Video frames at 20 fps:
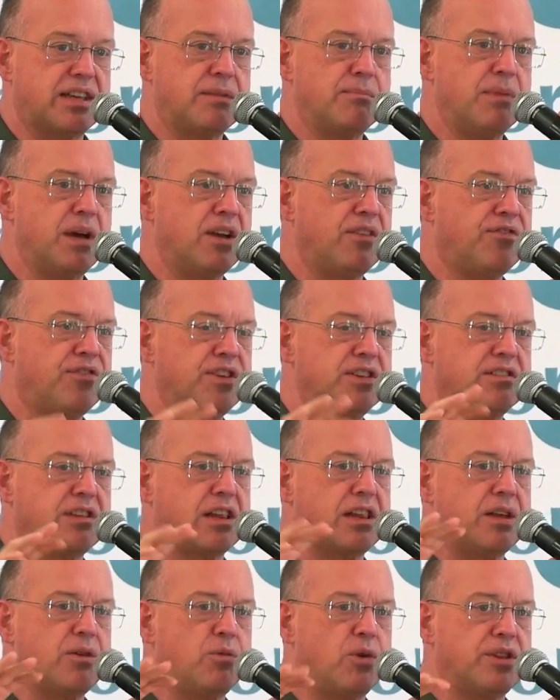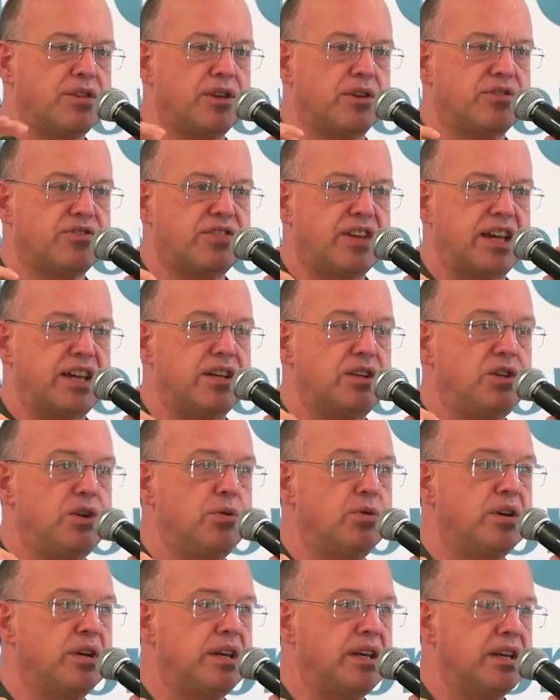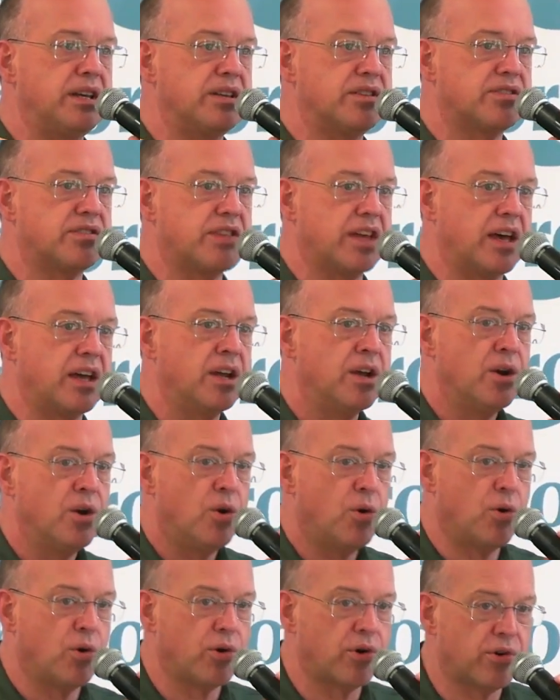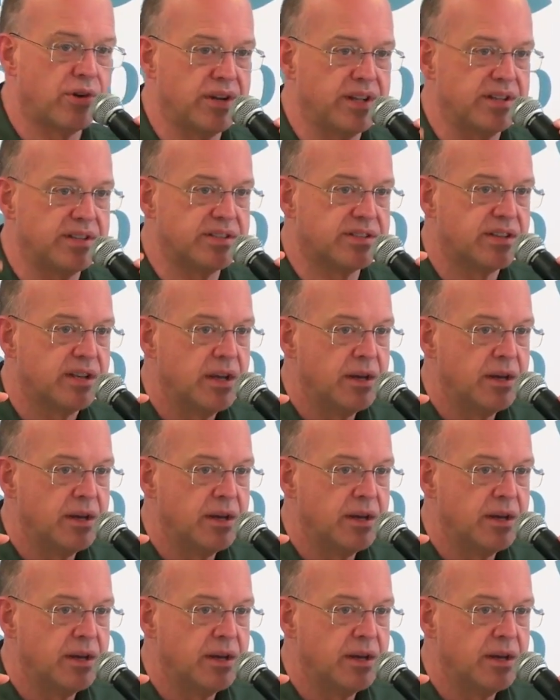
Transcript: metaphysically what they'll say in Unity is that order is